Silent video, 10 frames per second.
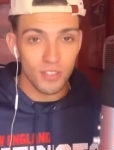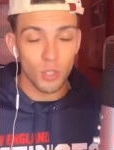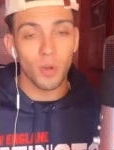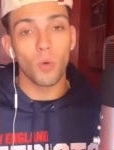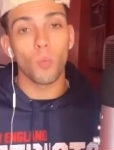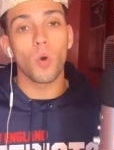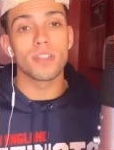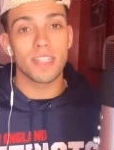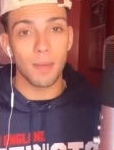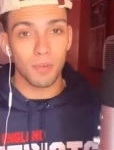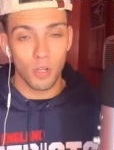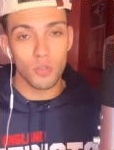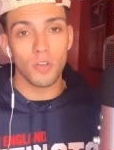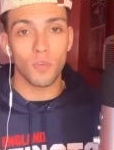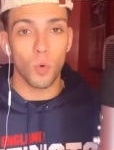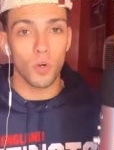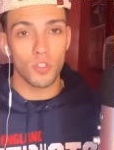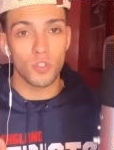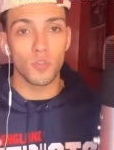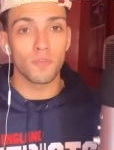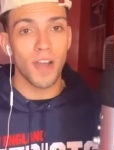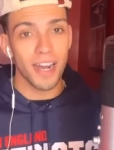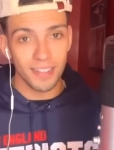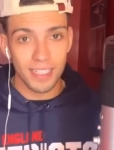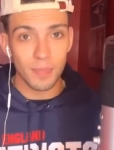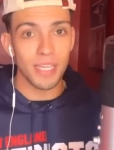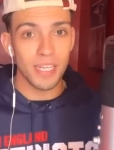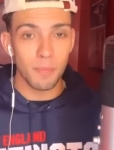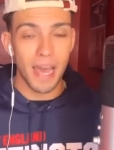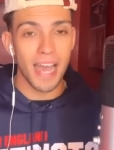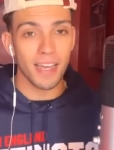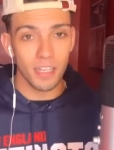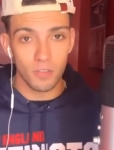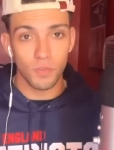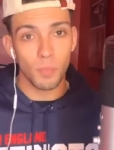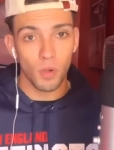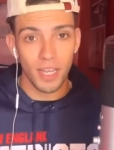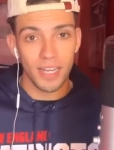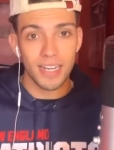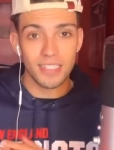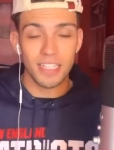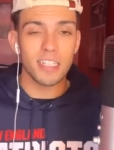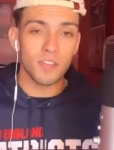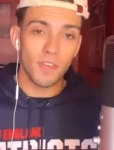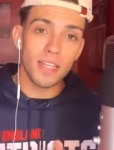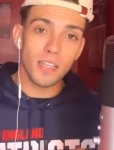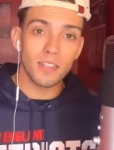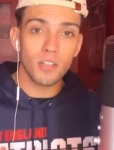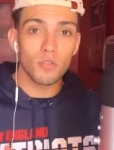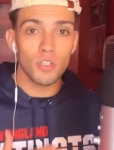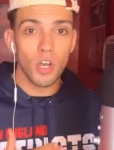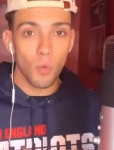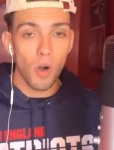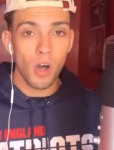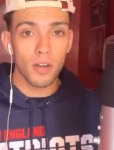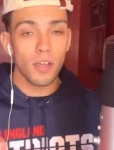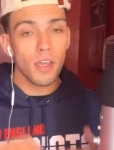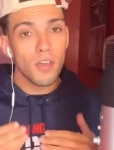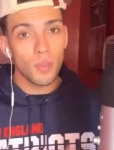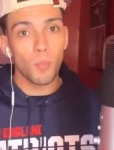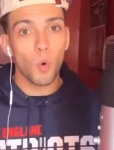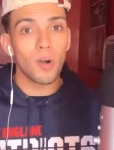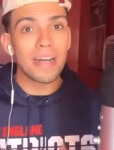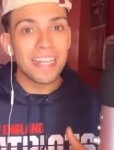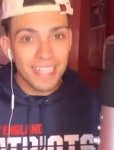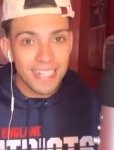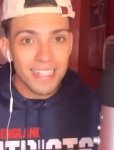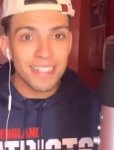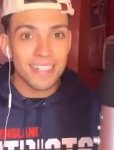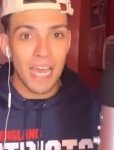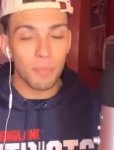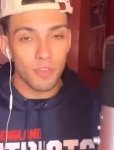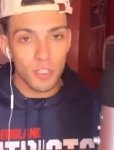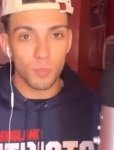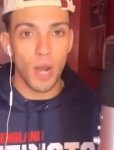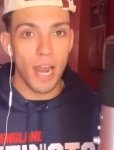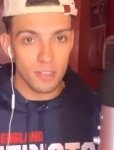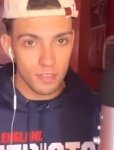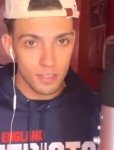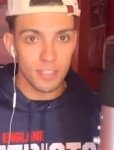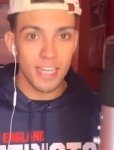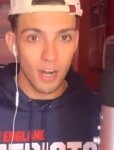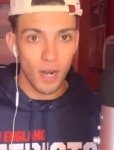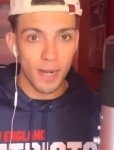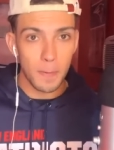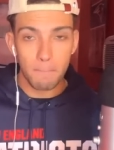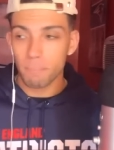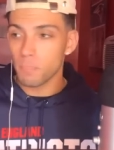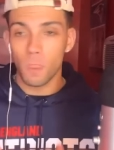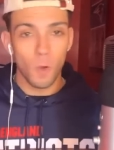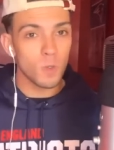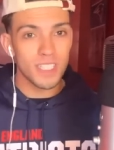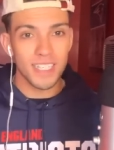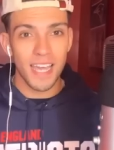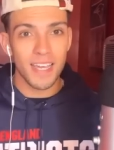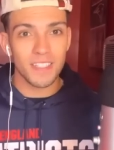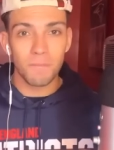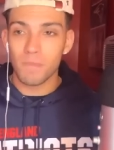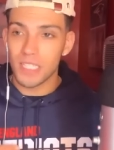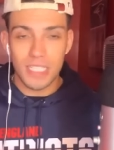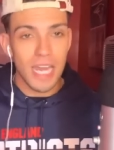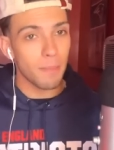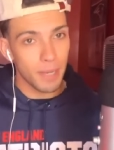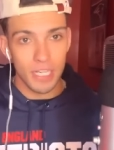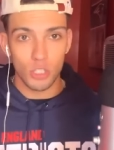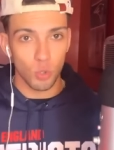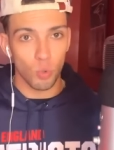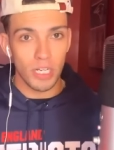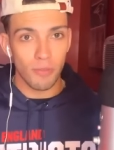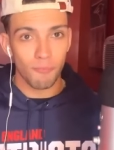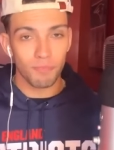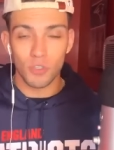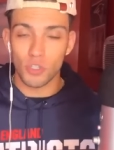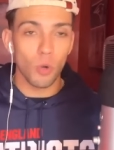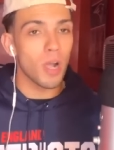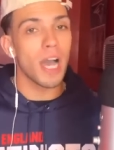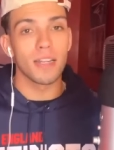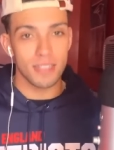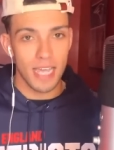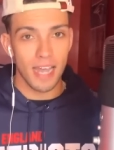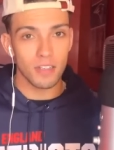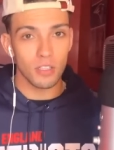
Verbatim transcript: So we are one step closer, of course, to finally being back in football. And as each phase continues to go on, the more in depth these practices get, right? OTAs, it's not mandatory, there's no contact.